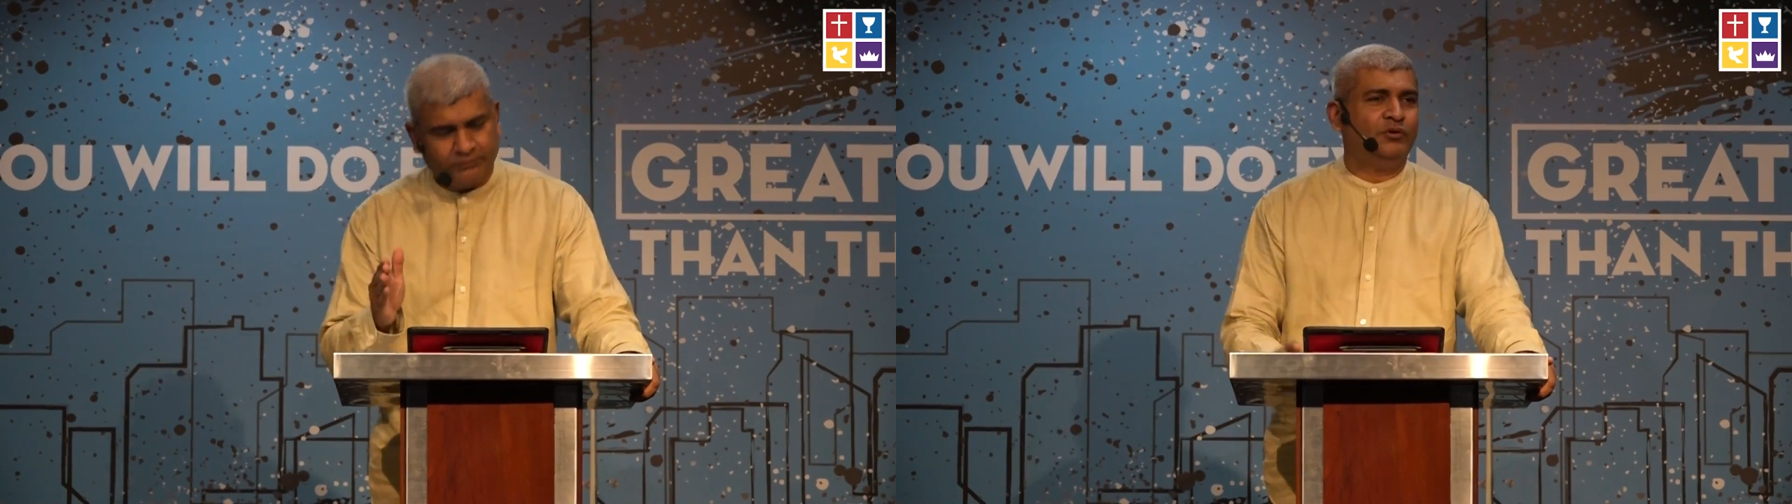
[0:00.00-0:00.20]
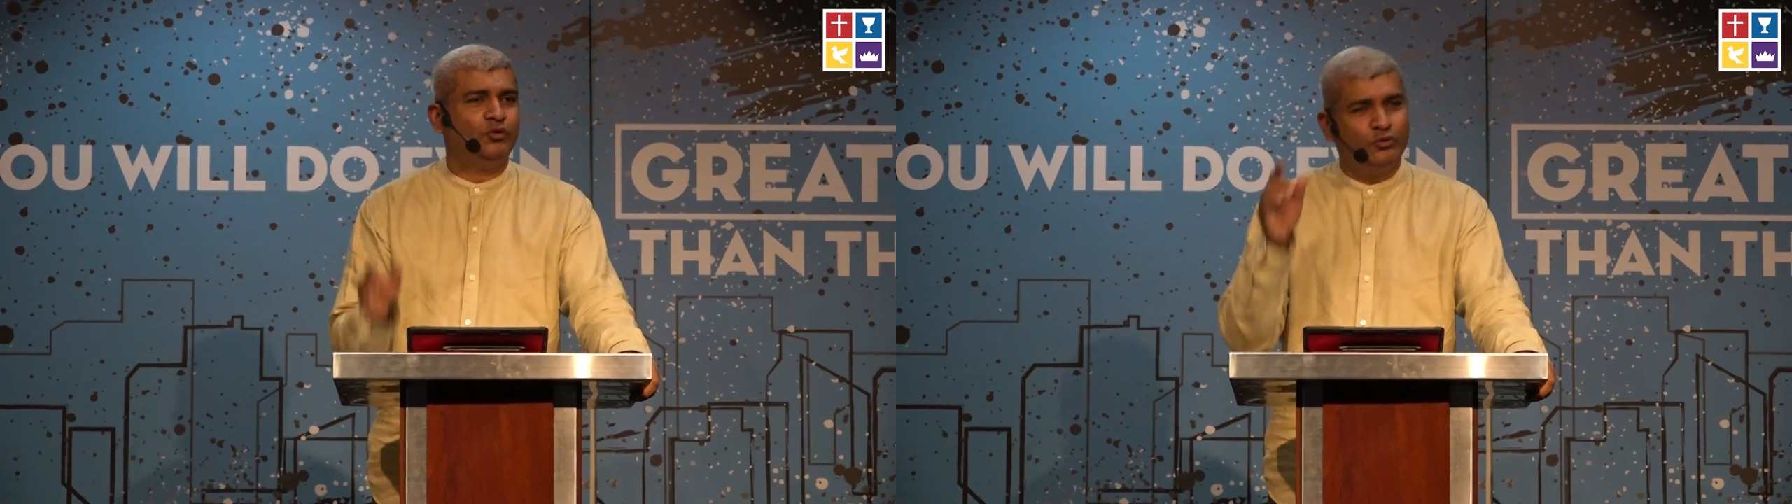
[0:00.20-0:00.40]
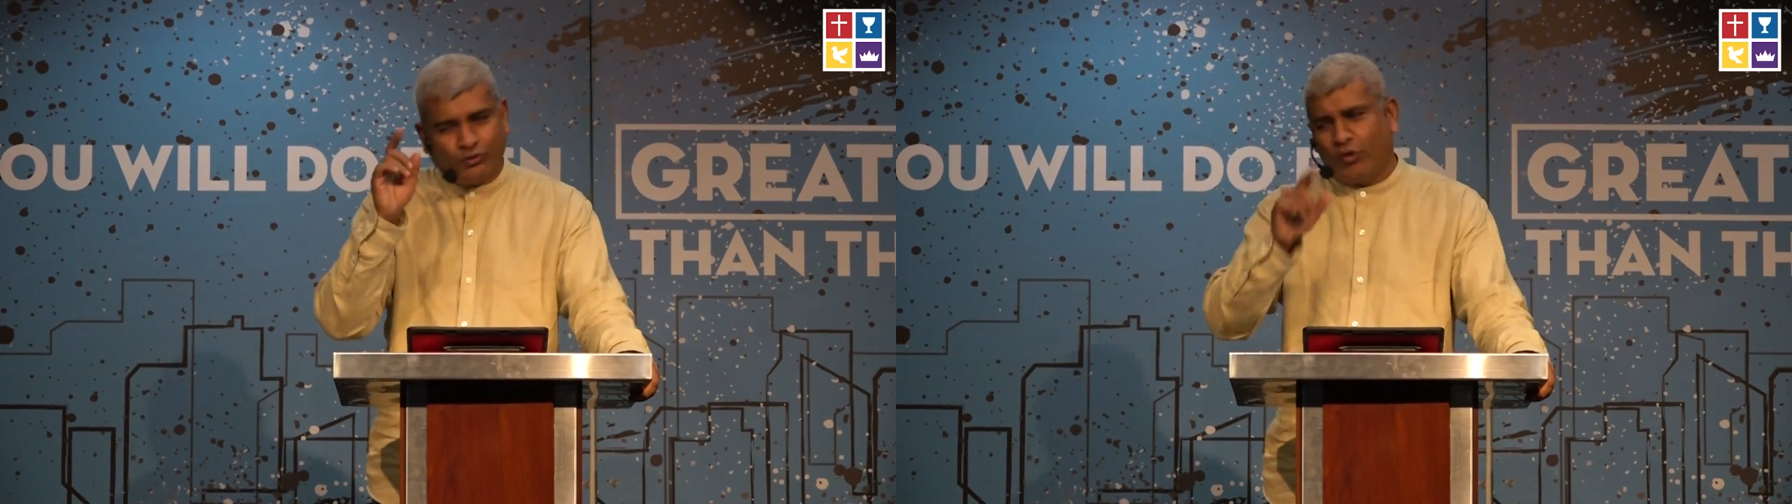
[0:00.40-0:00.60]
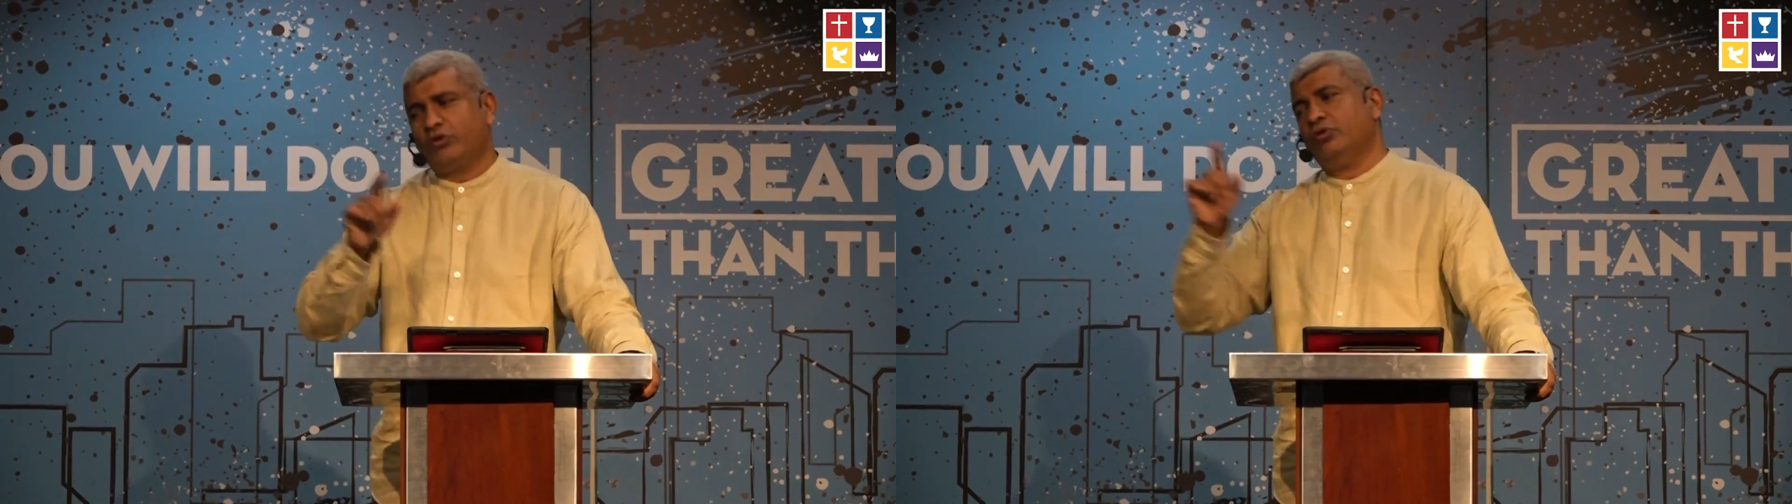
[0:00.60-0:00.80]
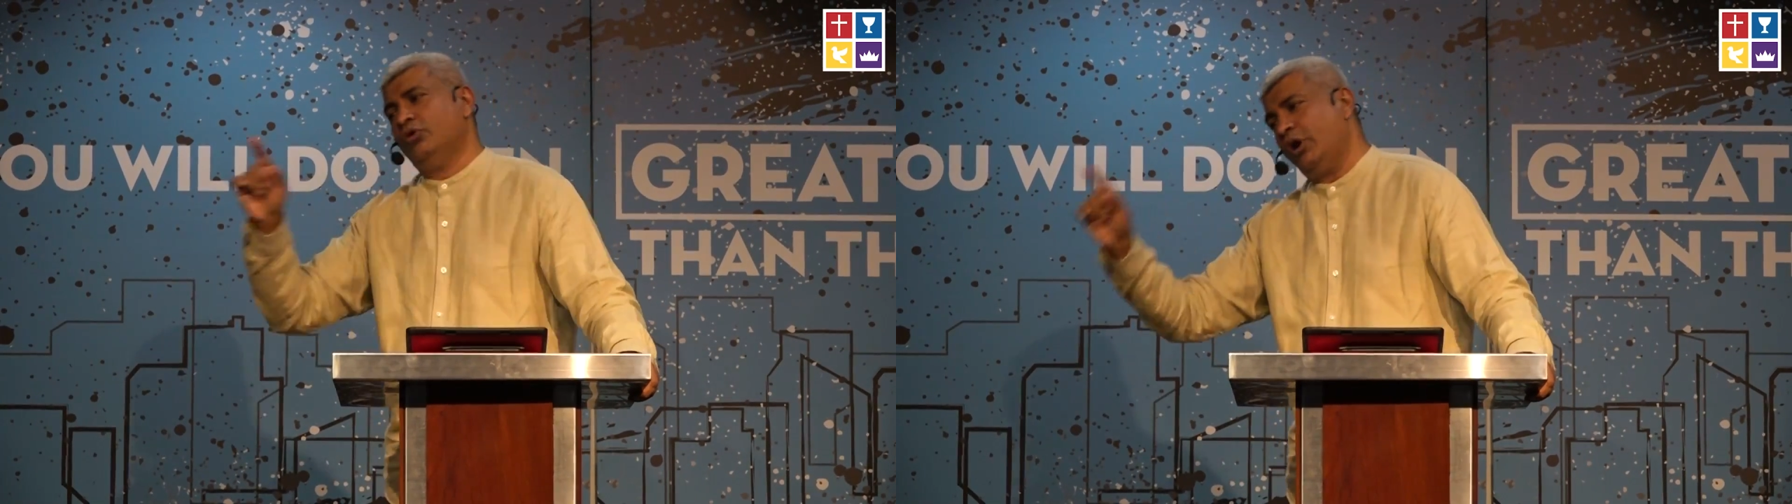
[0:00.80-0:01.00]
you
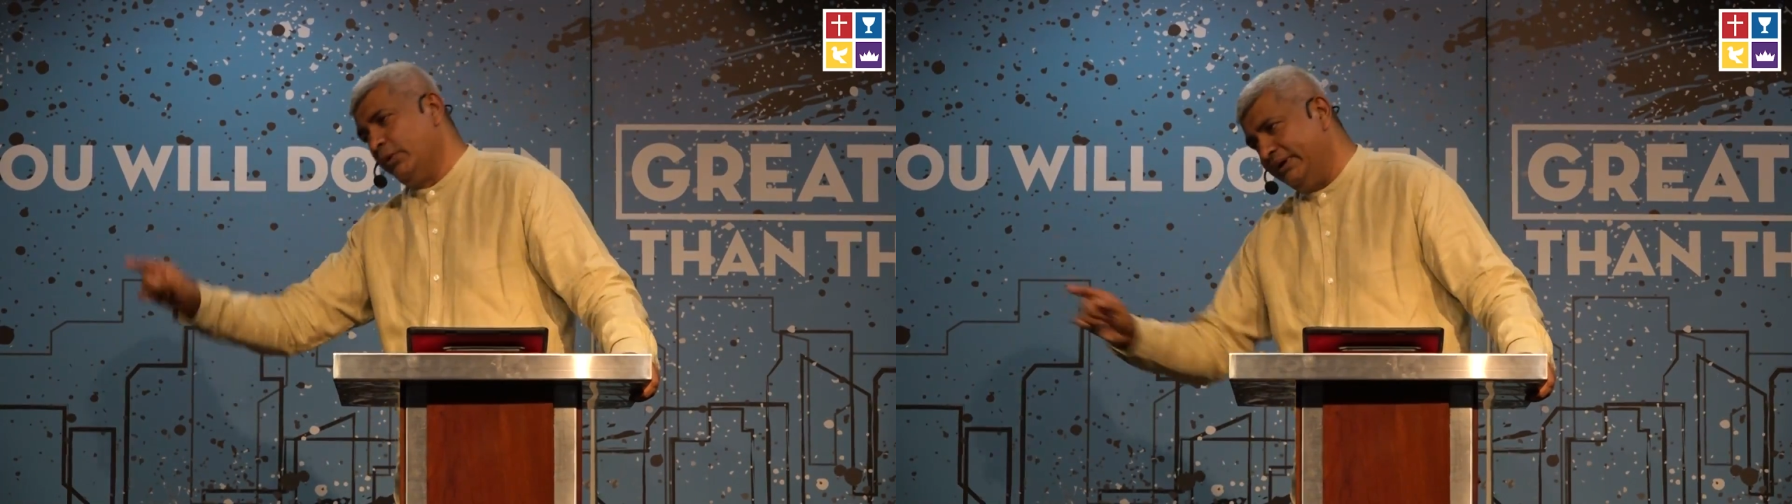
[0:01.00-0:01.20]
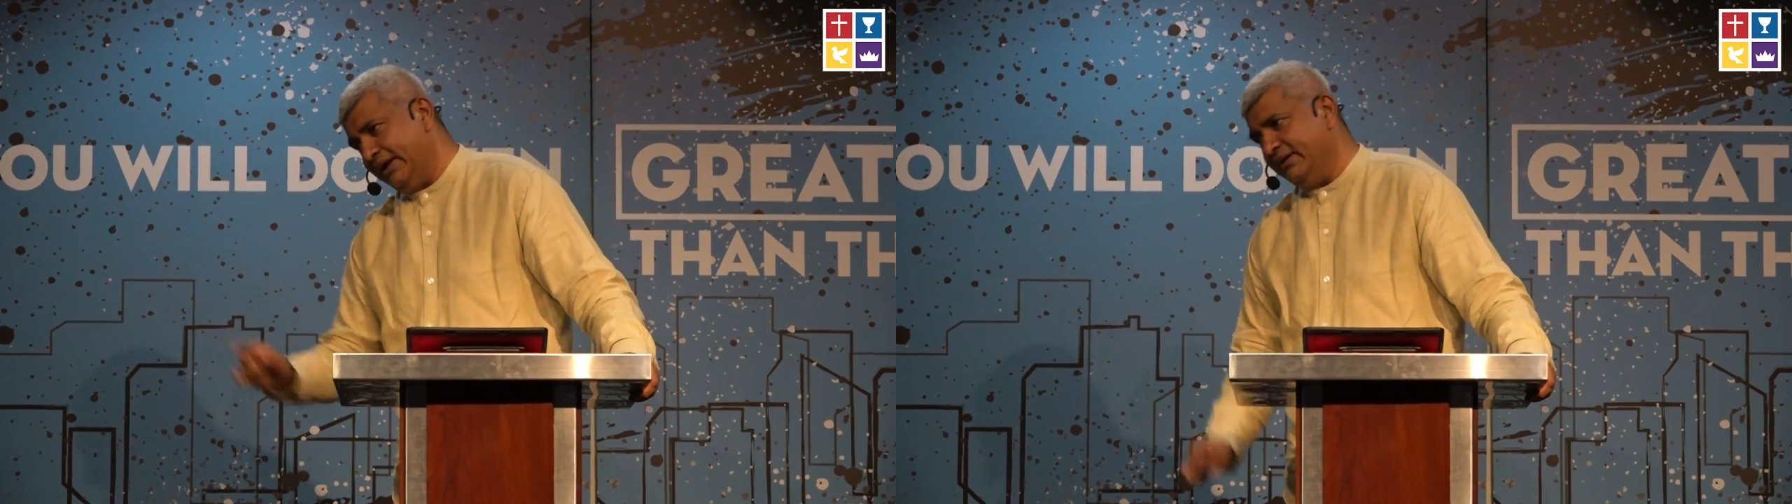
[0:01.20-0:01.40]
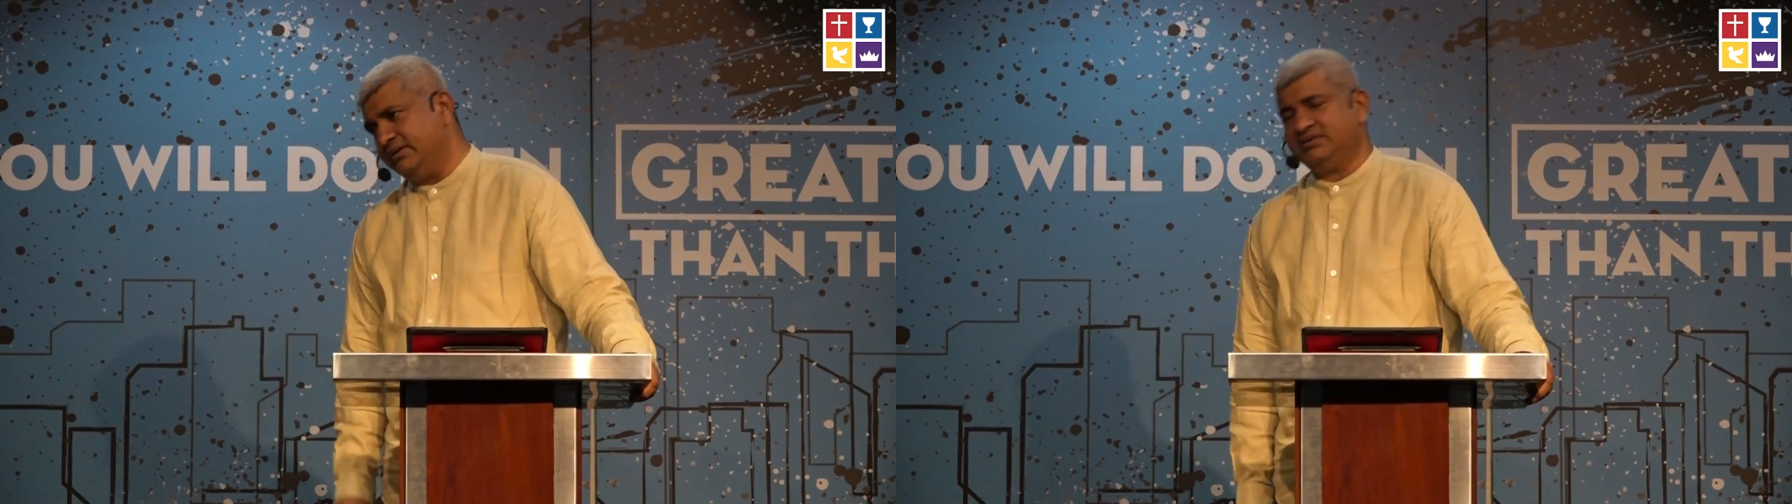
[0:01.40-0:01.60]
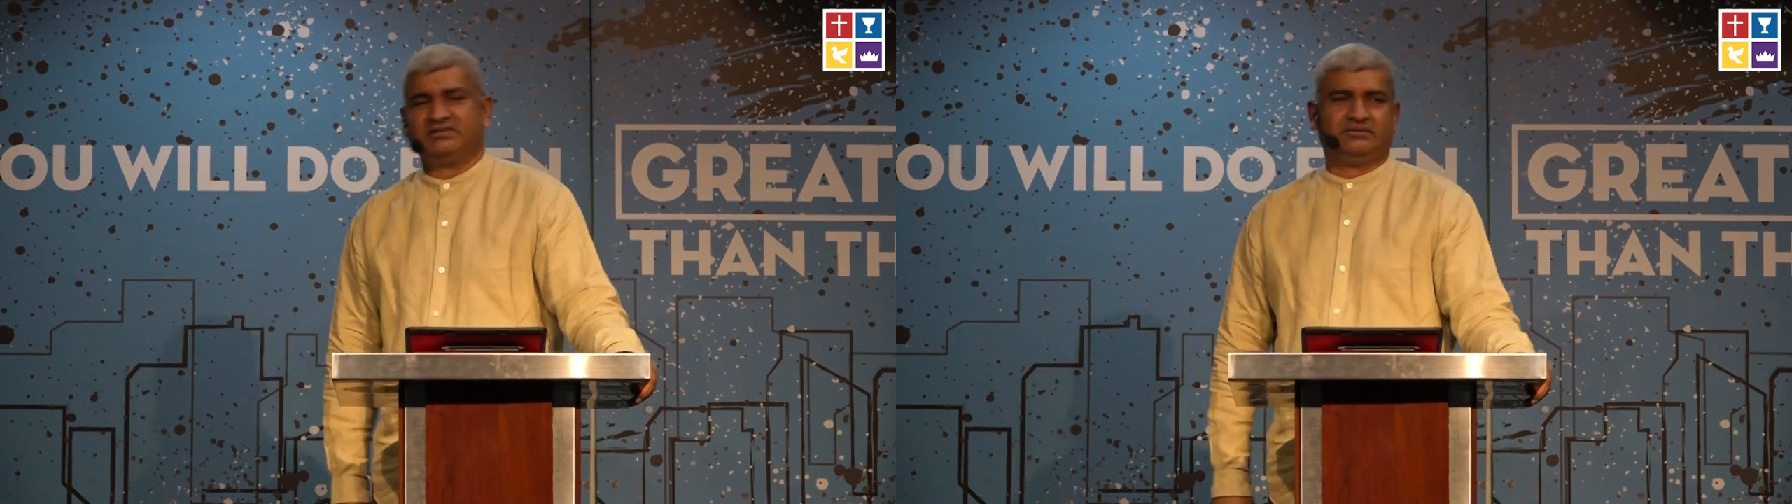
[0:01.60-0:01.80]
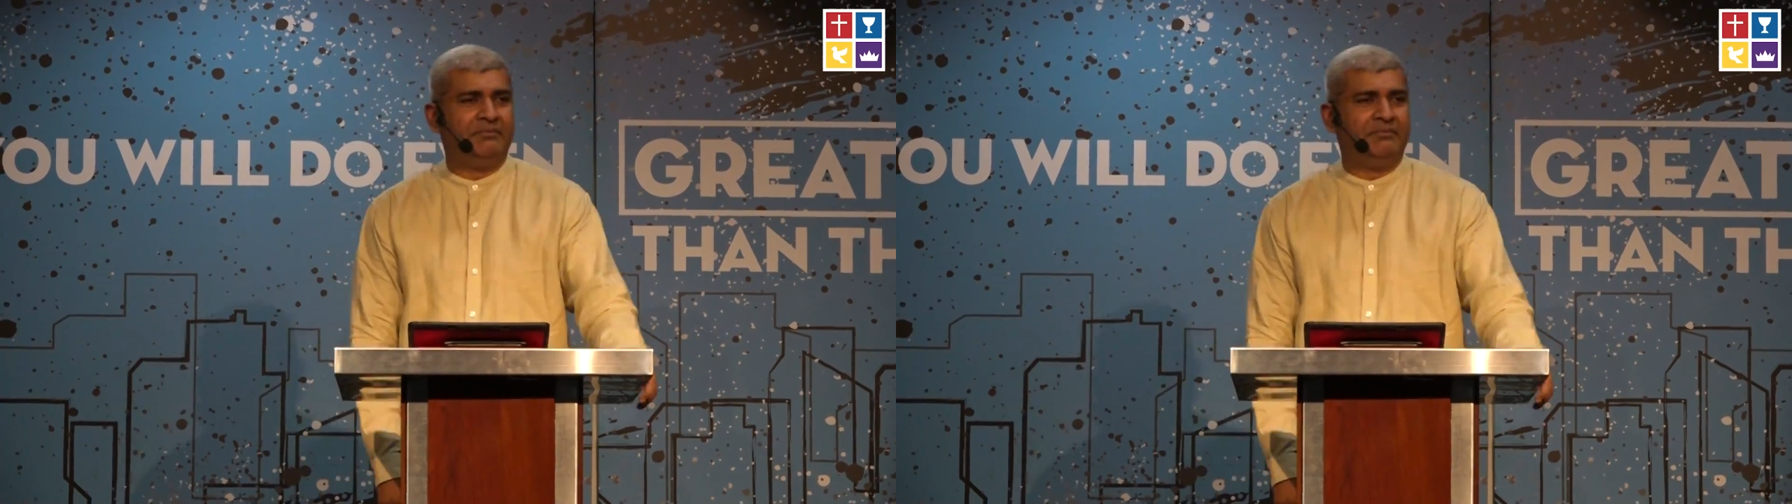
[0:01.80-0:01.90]
don't know how it ends.